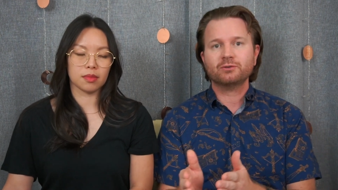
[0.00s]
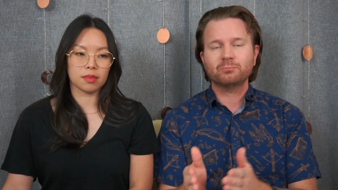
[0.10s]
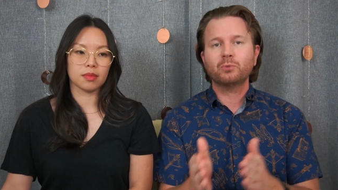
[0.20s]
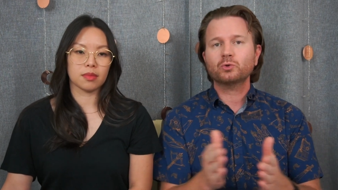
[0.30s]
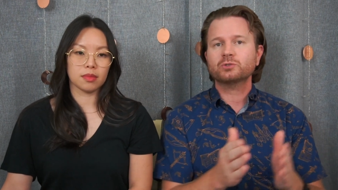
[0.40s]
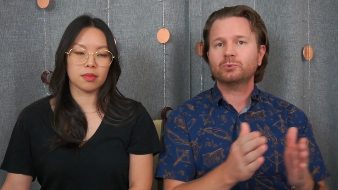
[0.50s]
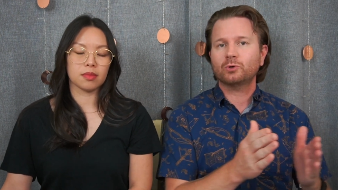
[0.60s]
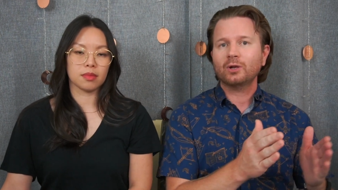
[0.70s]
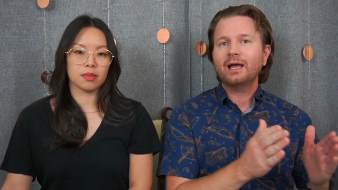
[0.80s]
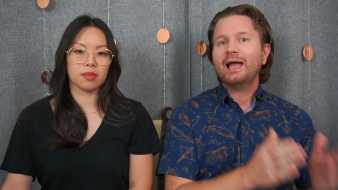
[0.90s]

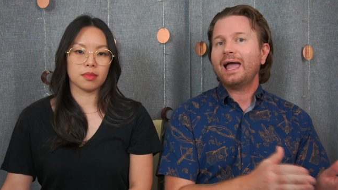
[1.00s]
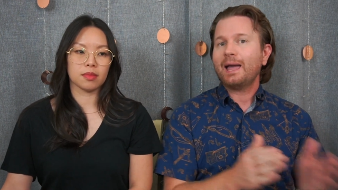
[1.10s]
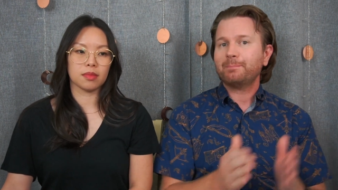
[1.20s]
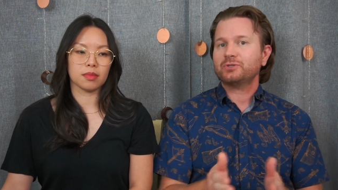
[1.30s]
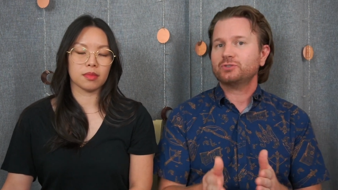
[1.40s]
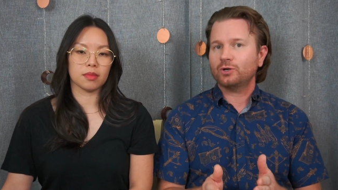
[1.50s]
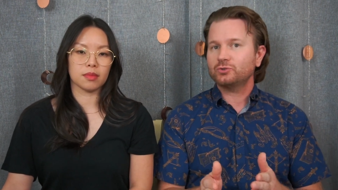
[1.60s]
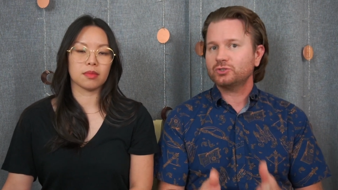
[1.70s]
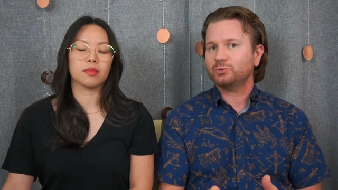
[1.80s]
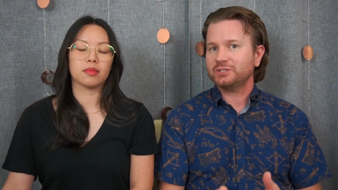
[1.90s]
Speaker 1: multiple
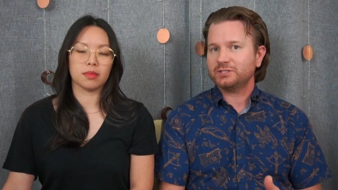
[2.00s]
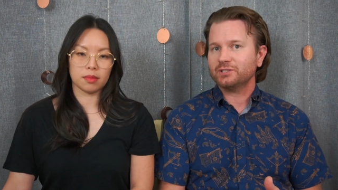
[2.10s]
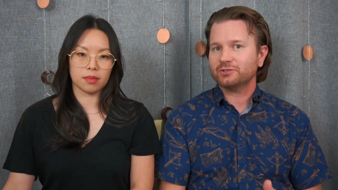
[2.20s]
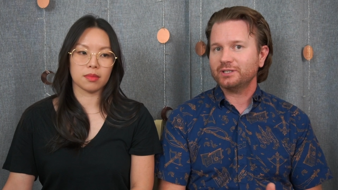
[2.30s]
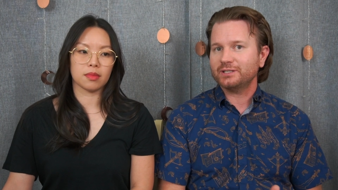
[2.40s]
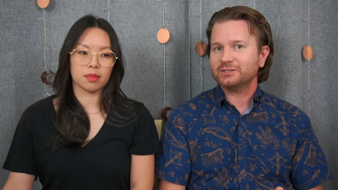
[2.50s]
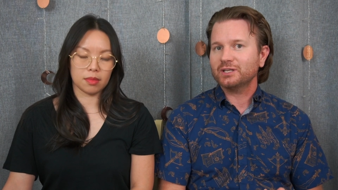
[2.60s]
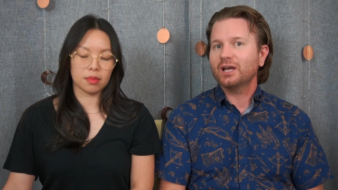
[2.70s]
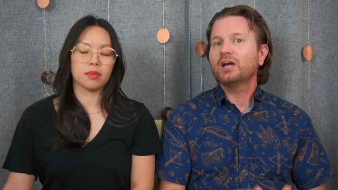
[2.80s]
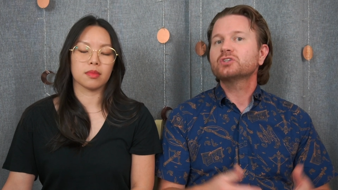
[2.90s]
episodes to a series
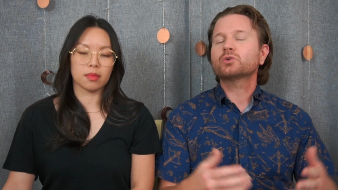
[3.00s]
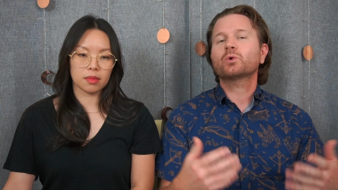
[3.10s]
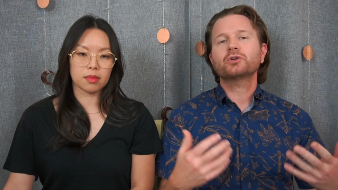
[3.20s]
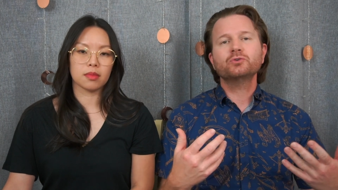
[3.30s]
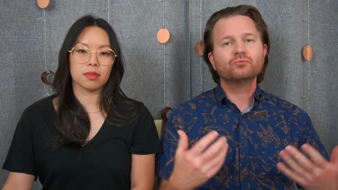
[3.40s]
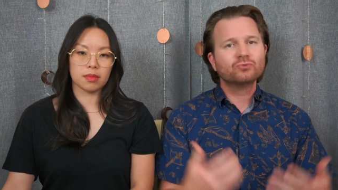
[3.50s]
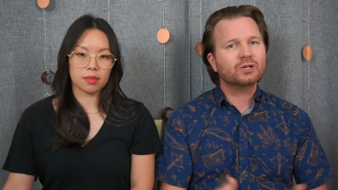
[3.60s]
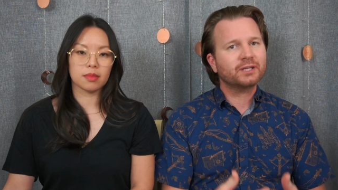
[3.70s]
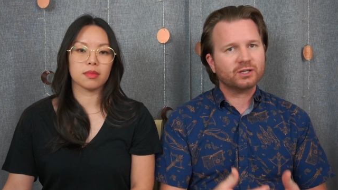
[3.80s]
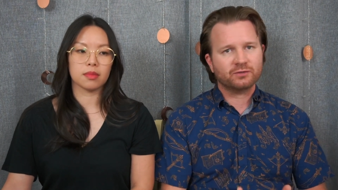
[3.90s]
to where you
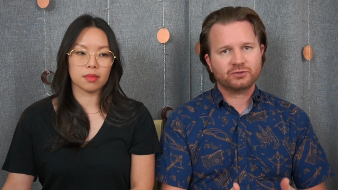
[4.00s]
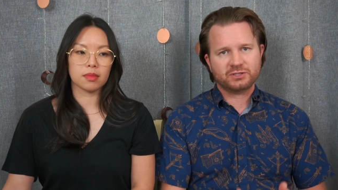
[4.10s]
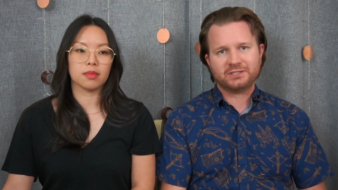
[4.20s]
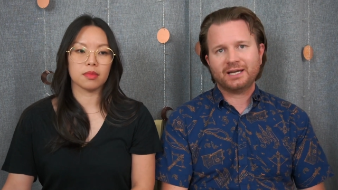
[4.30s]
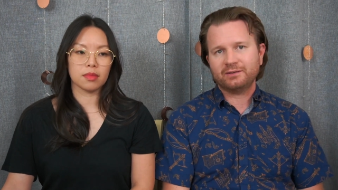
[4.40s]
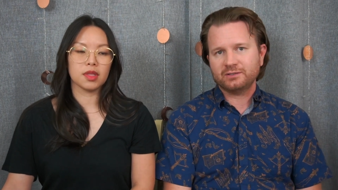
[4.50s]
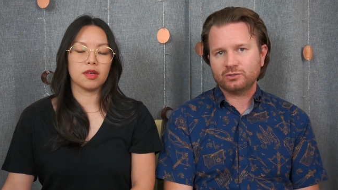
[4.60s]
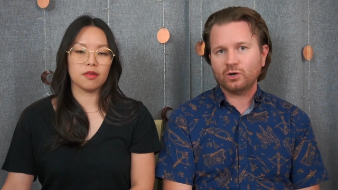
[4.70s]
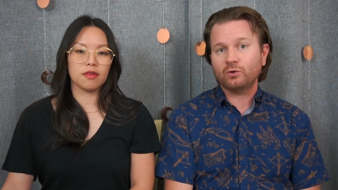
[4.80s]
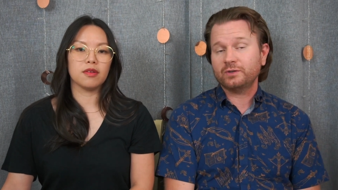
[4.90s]
really could have just
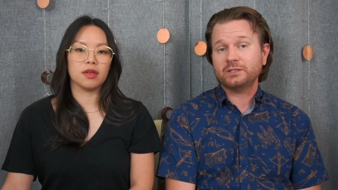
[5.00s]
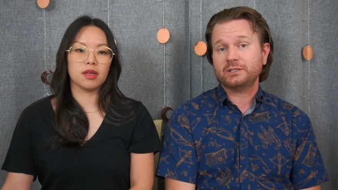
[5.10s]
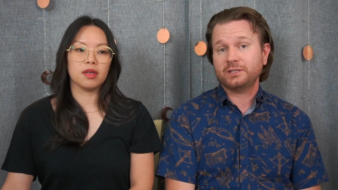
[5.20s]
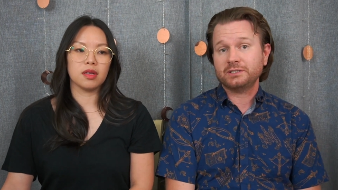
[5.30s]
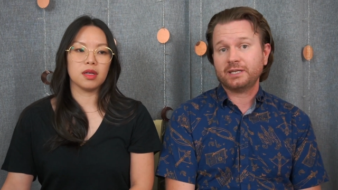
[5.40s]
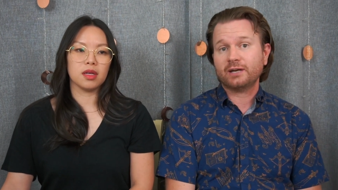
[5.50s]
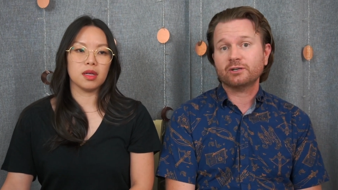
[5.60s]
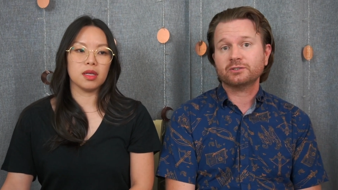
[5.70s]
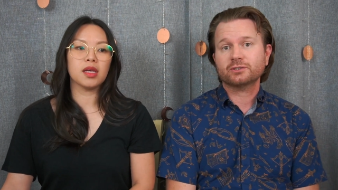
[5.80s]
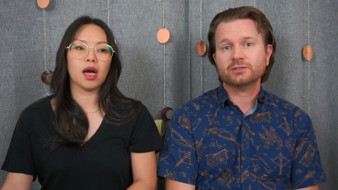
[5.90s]
dove into these
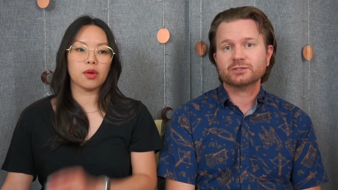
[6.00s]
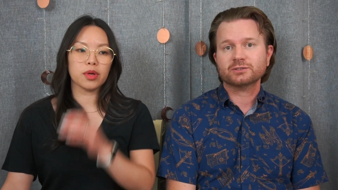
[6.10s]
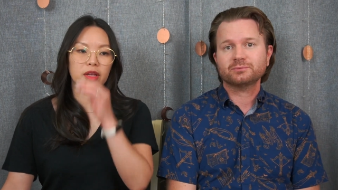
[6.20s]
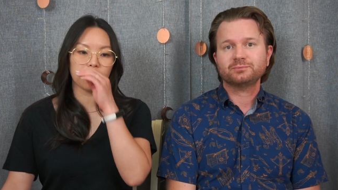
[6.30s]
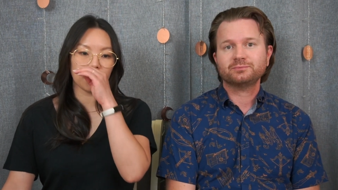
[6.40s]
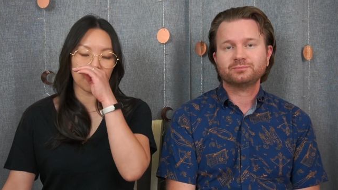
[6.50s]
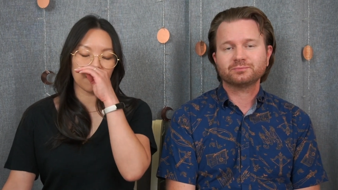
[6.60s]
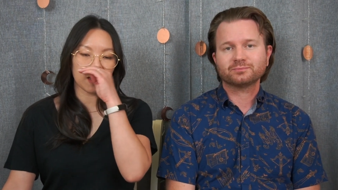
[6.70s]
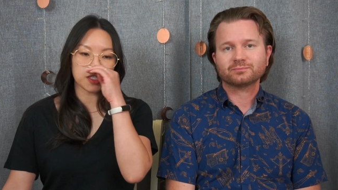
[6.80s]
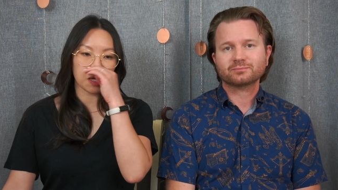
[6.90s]
characters.
Speaker 2: Yeah, really fully
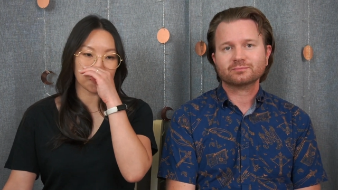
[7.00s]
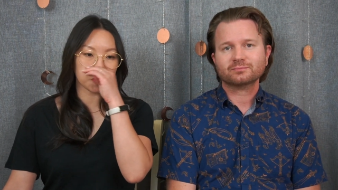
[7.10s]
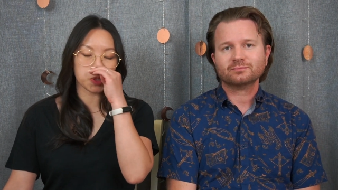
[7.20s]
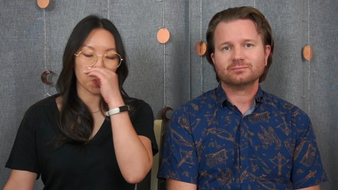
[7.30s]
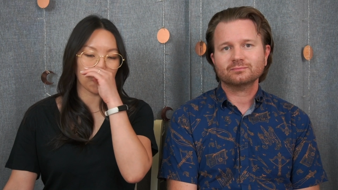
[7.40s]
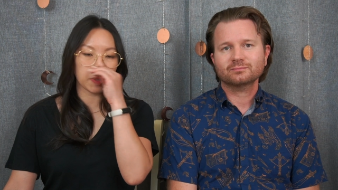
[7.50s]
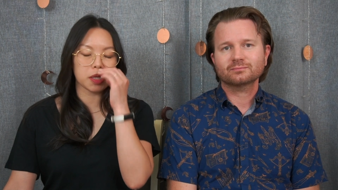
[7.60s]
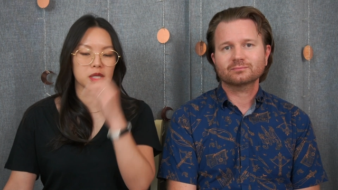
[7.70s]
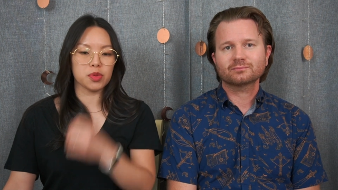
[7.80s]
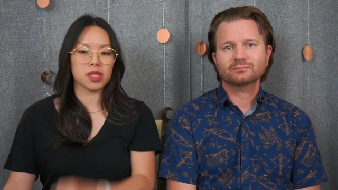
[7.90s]
flesh out the story
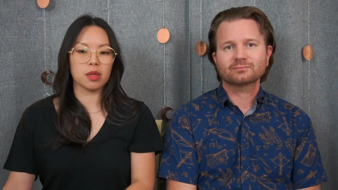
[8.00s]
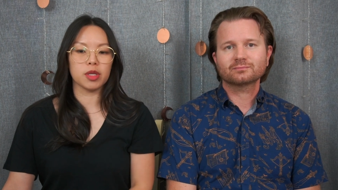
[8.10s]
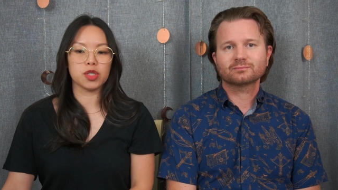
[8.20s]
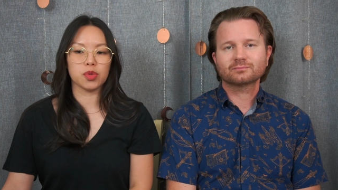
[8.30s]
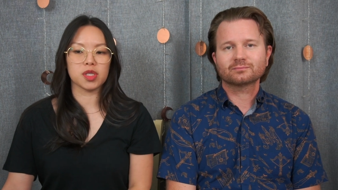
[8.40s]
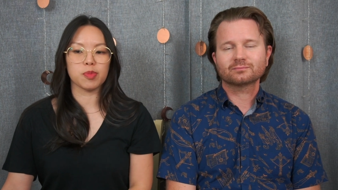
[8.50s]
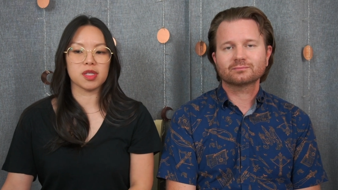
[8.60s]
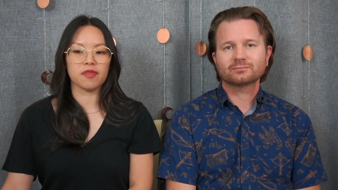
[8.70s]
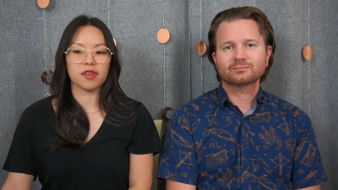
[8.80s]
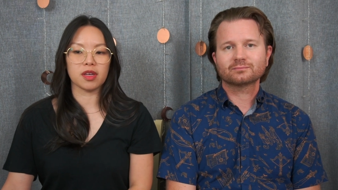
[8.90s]
because he was limited to a
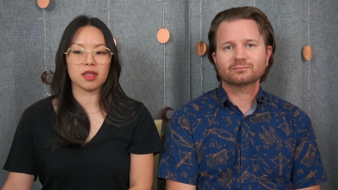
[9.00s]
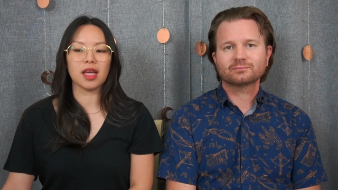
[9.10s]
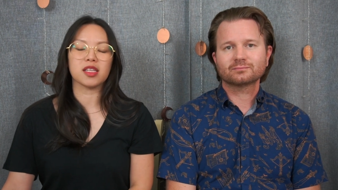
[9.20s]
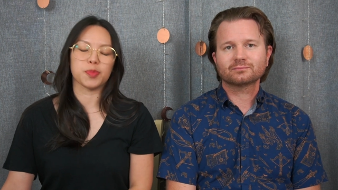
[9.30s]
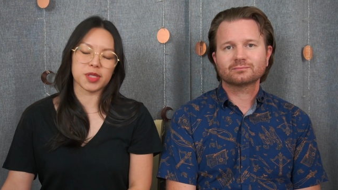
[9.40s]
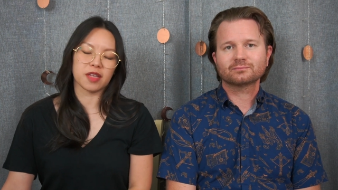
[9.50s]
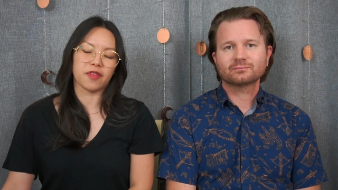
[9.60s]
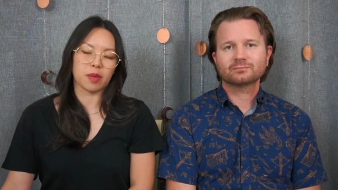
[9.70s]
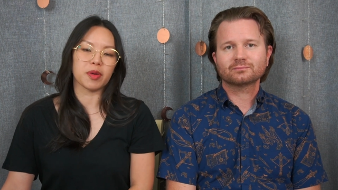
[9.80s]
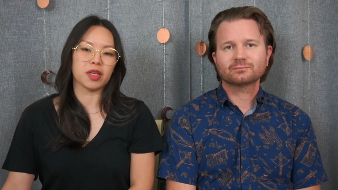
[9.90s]
specific, not a
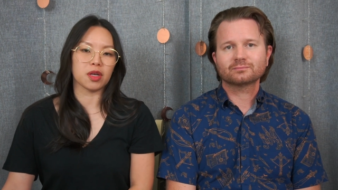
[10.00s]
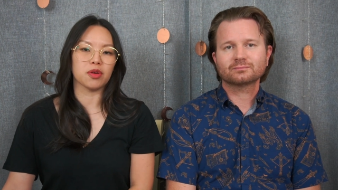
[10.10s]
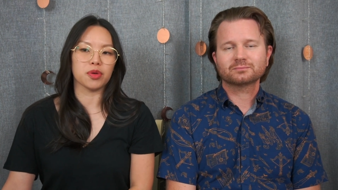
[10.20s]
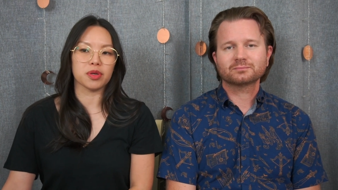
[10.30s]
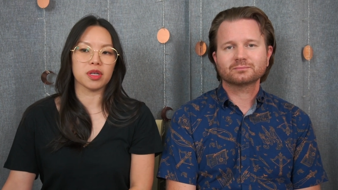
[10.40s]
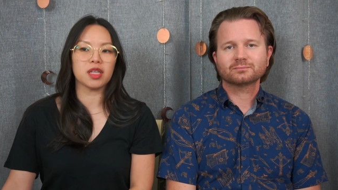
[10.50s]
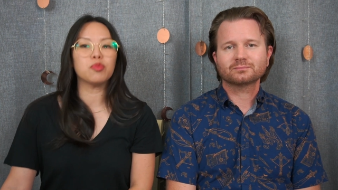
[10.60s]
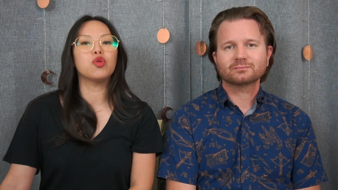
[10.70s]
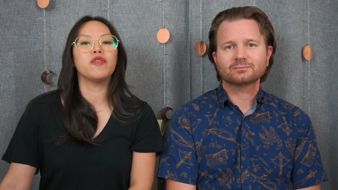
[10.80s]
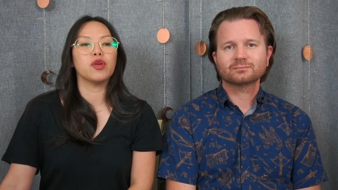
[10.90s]
specific, but you know, you're in a
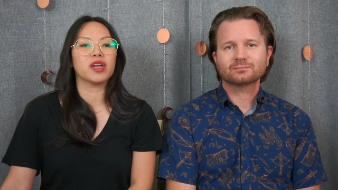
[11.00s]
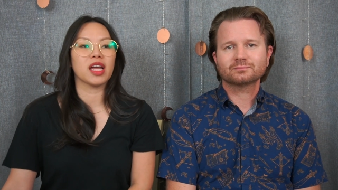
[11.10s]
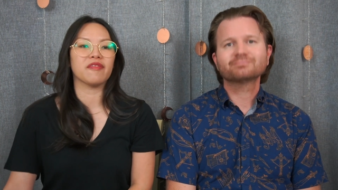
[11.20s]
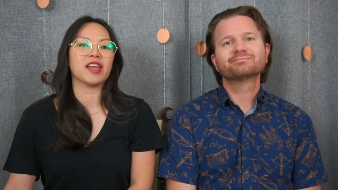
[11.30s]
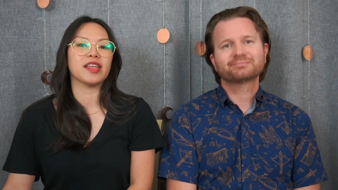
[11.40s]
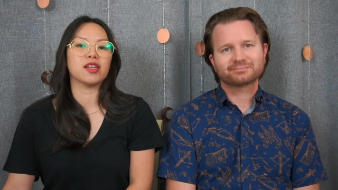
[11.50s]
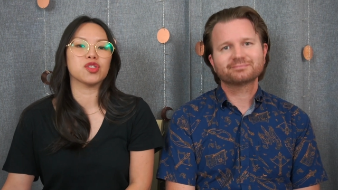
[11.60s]
movie, you're kind of tied down